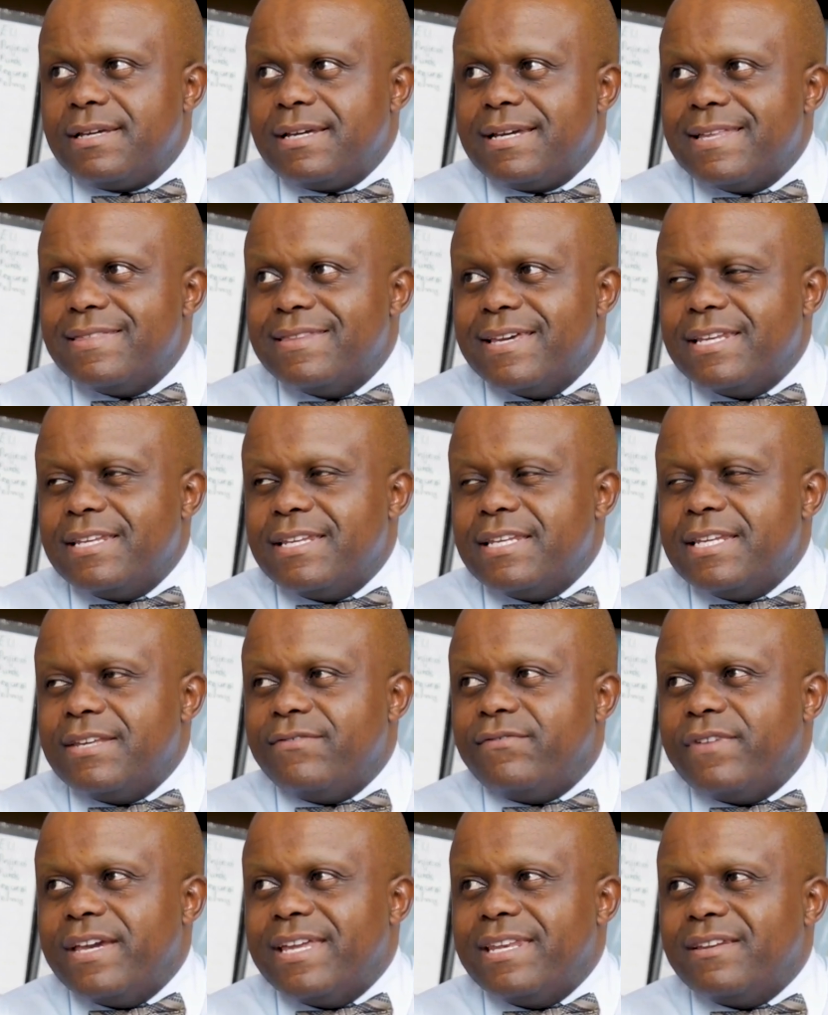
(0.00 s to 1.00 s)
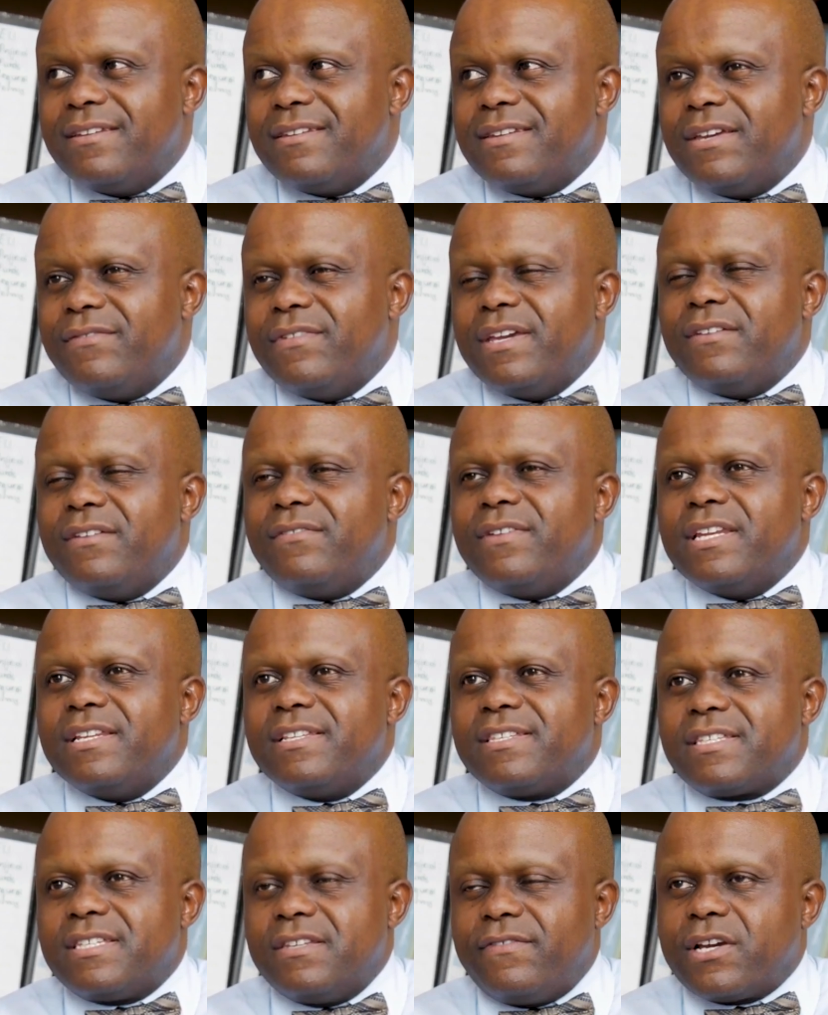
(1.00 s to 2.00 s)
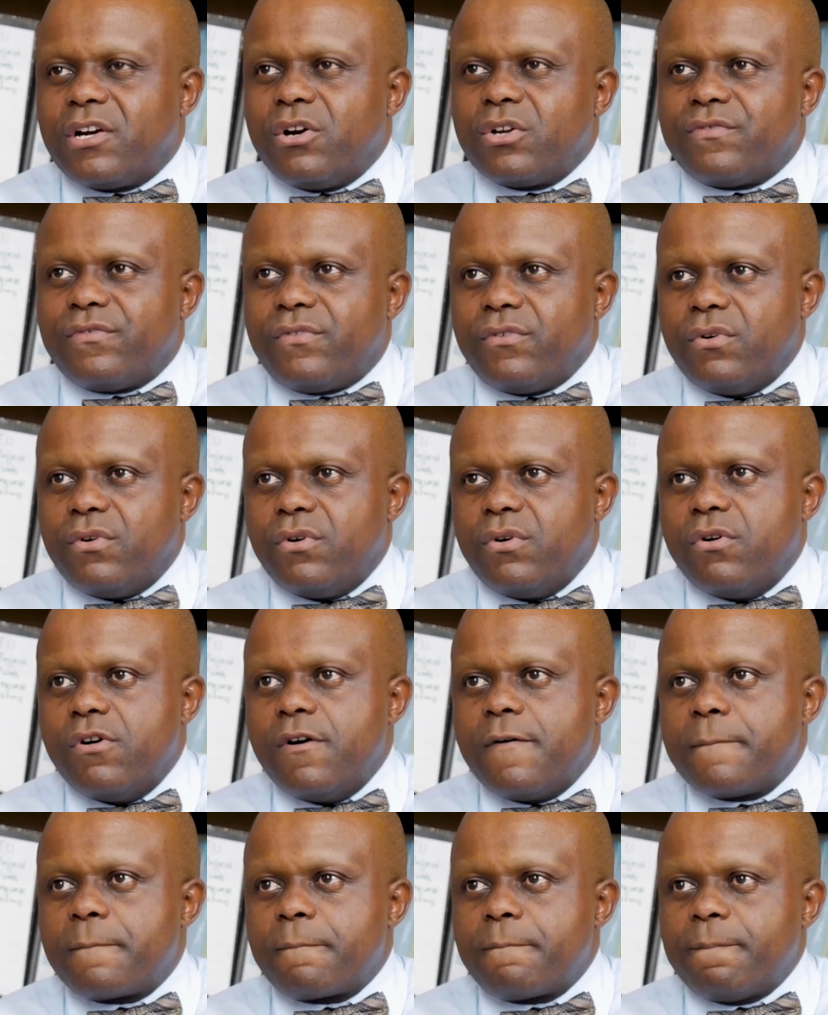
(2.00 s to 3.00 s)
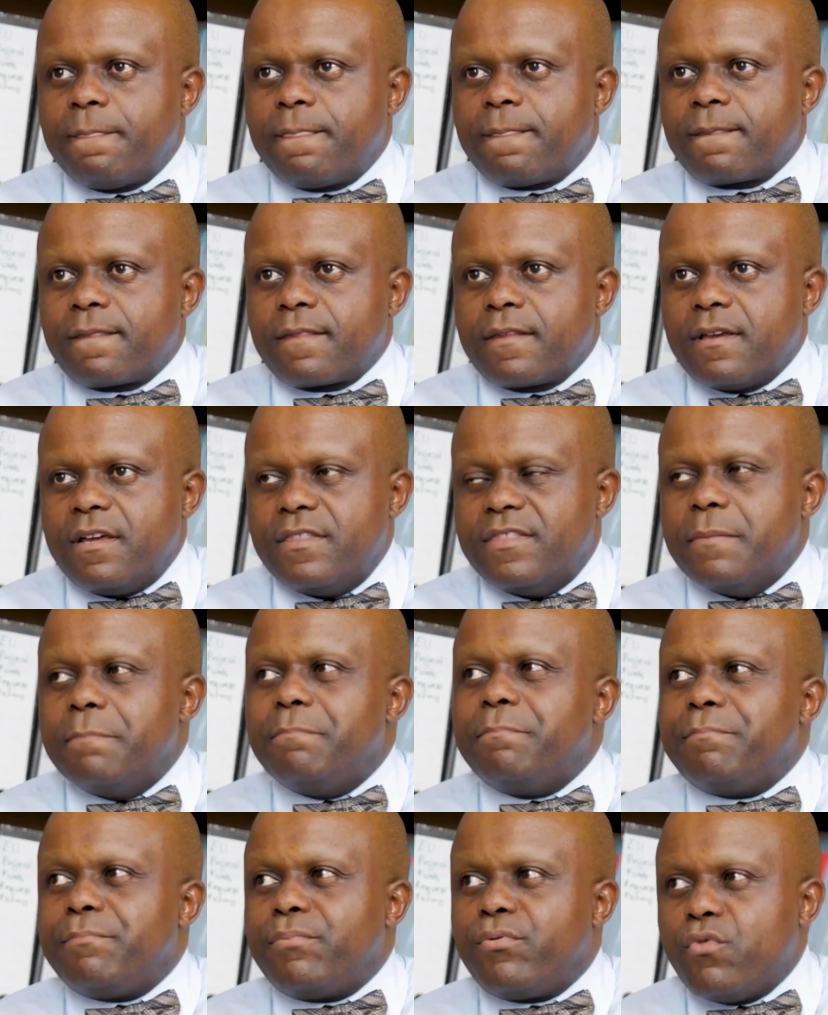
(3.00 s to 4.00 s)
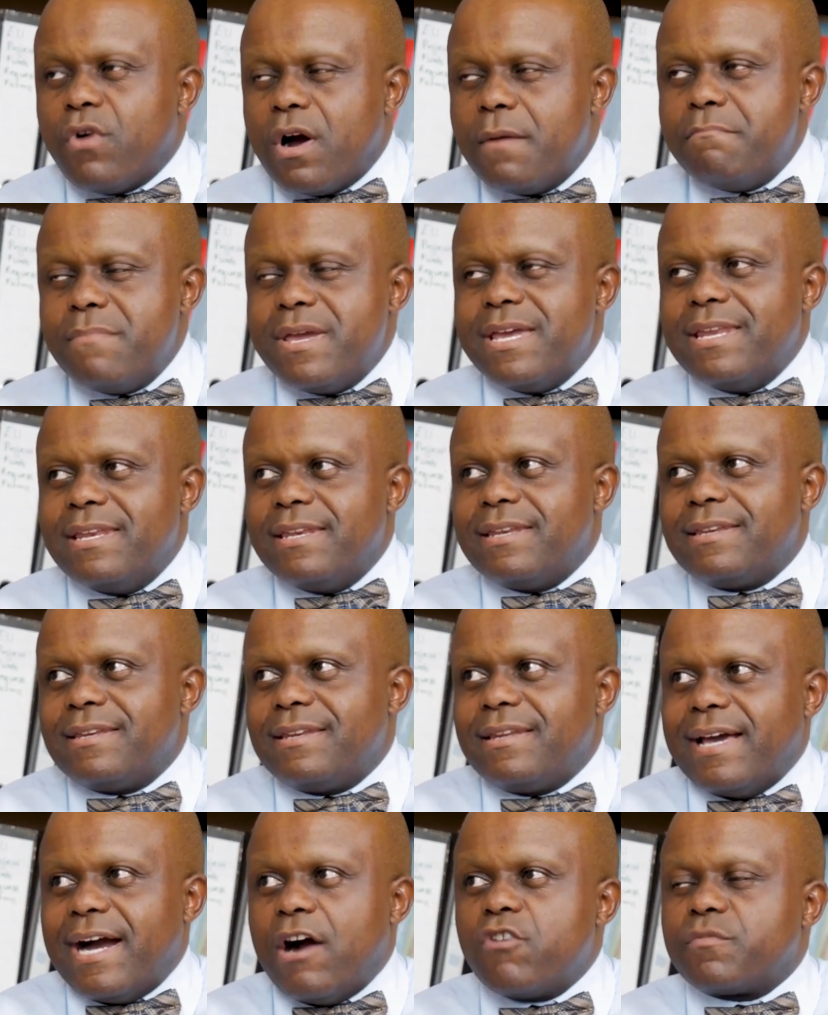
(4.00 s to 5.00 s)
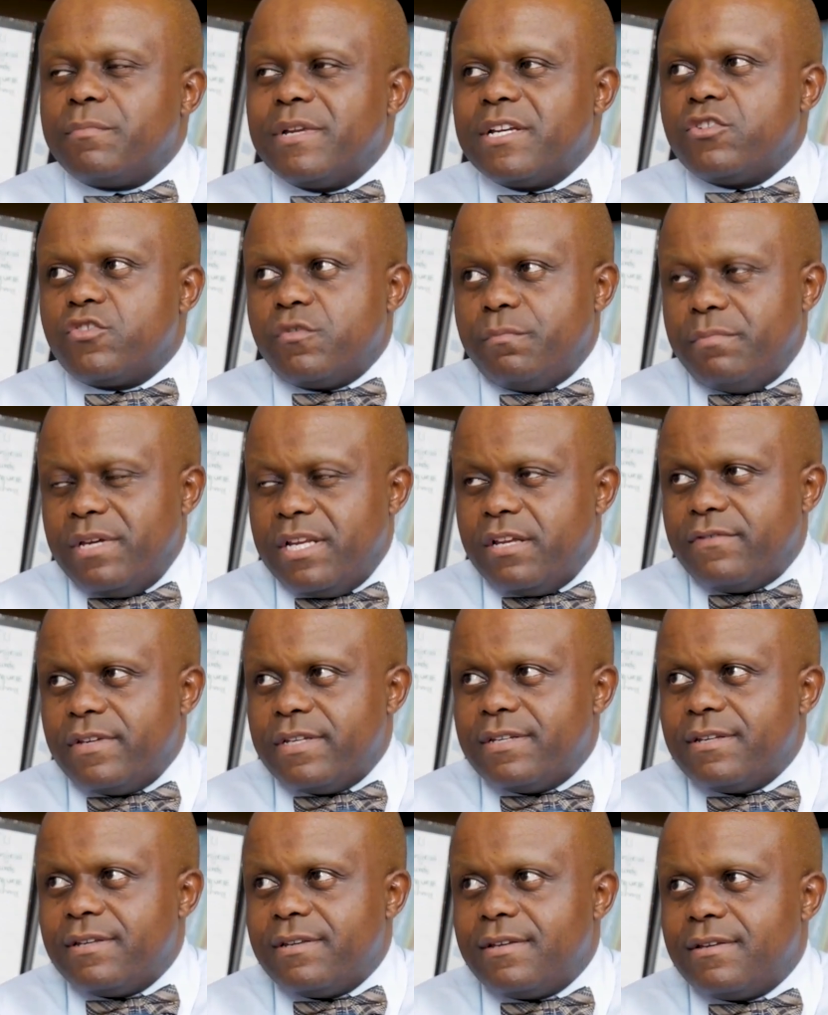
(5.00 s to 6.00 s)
then even it's difficult for the poor men ultimately to benefit,